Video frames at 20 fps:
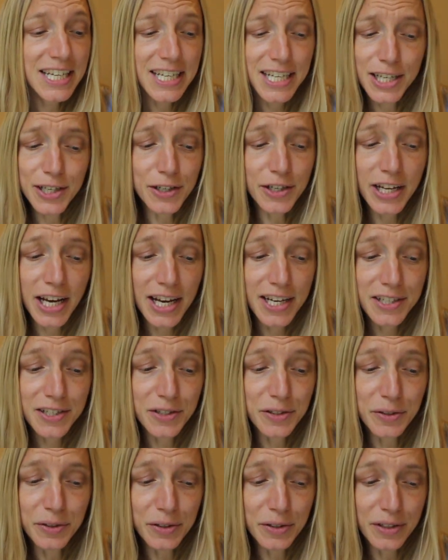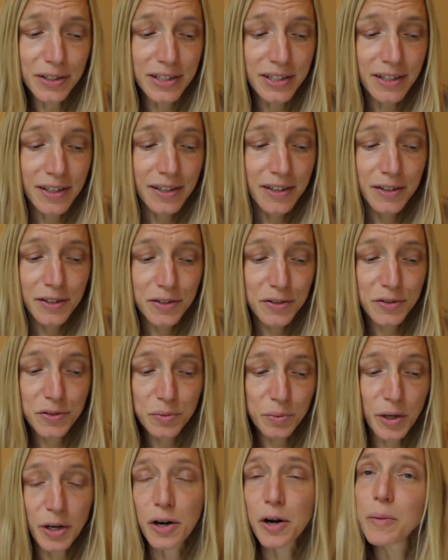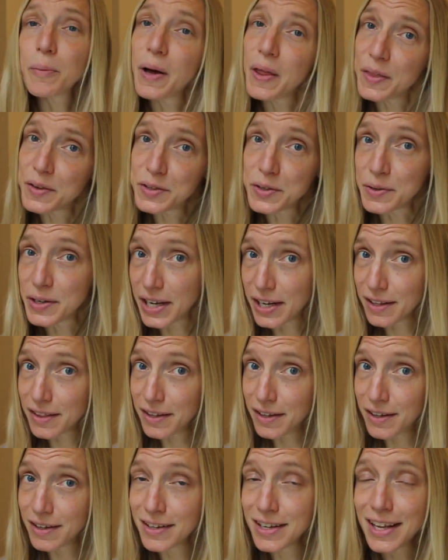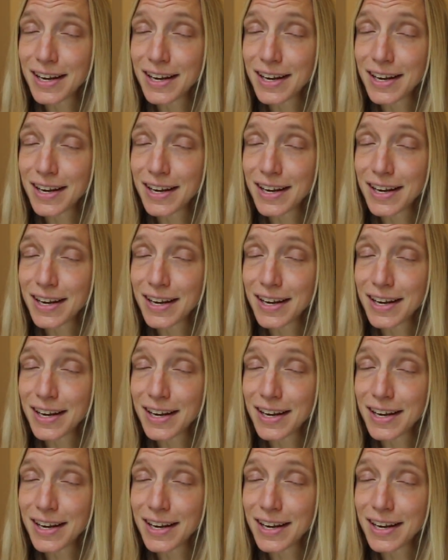international sweater a month dodecathon.